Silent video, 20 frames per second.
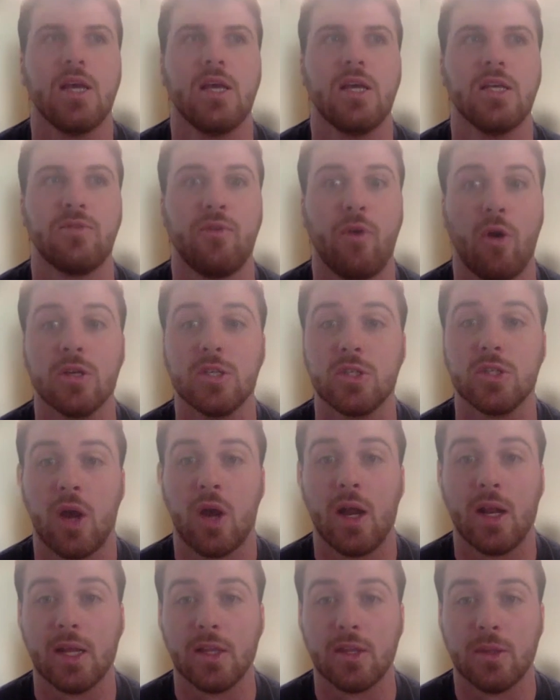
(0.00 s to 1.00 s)
as far as
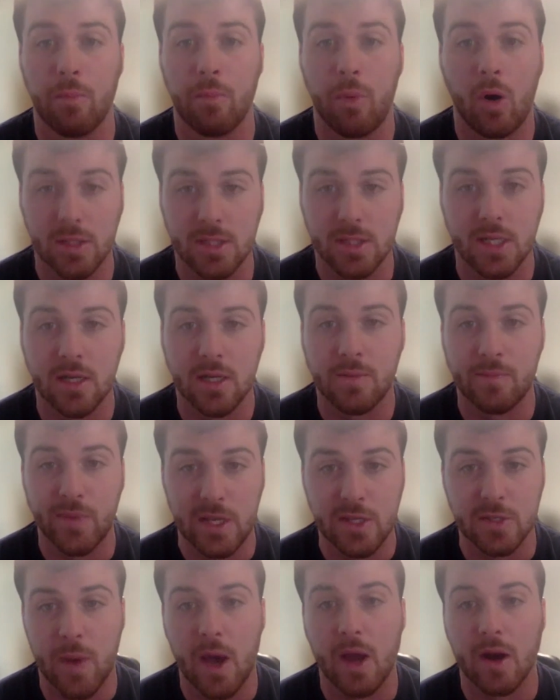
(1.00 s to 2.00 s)
trying to get the ball to him,
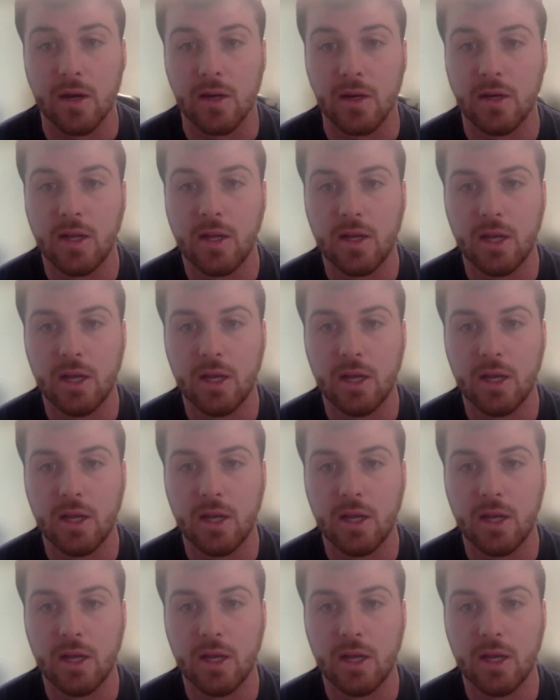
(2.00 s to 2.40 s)
he's better.